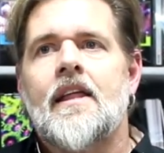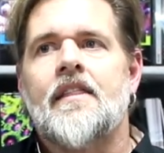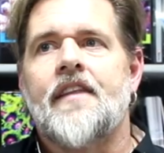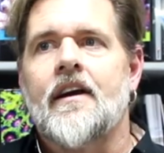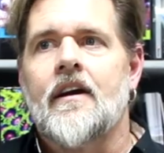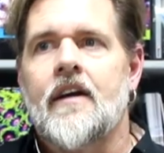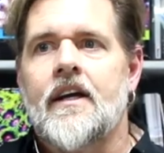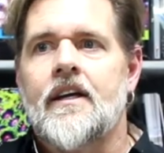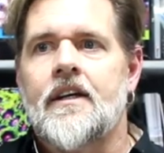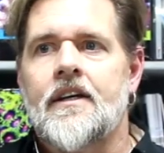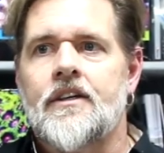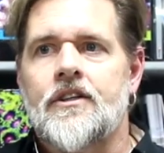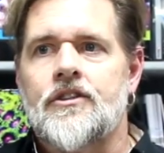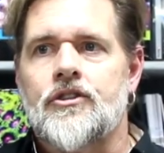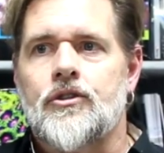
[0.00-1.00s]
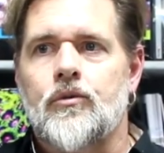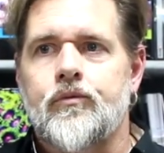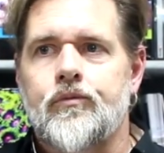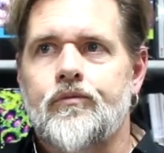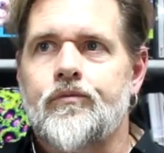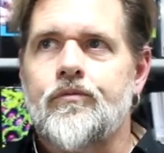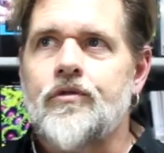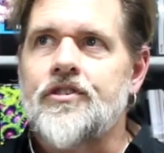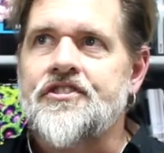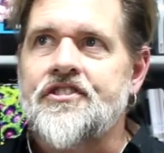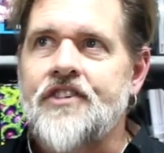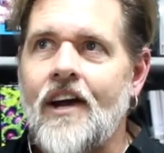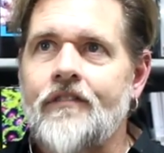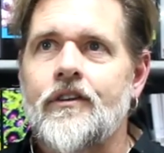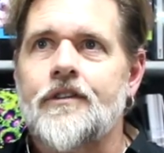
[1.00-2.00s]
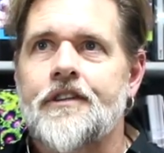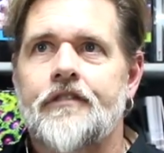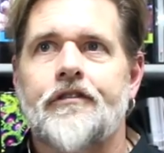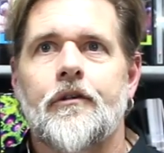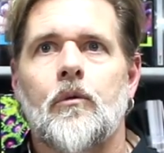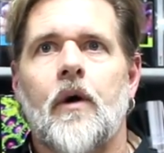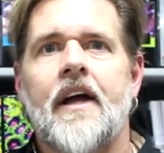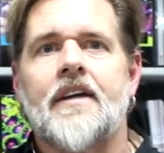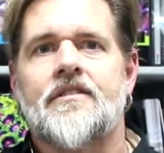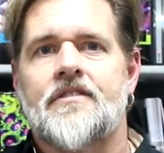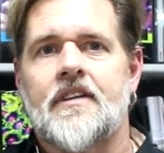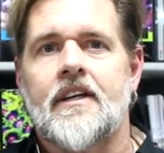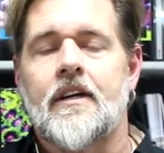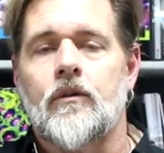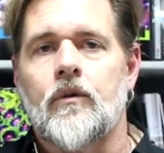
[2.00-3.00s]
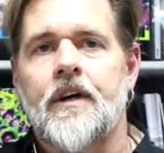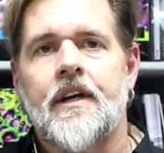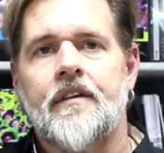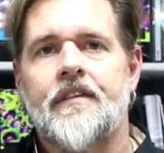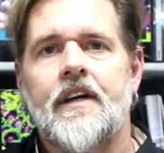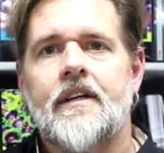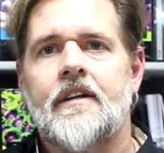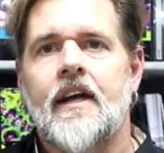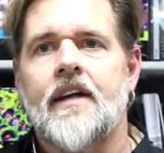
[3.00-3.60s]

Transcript: There is several different ways to get rid of it.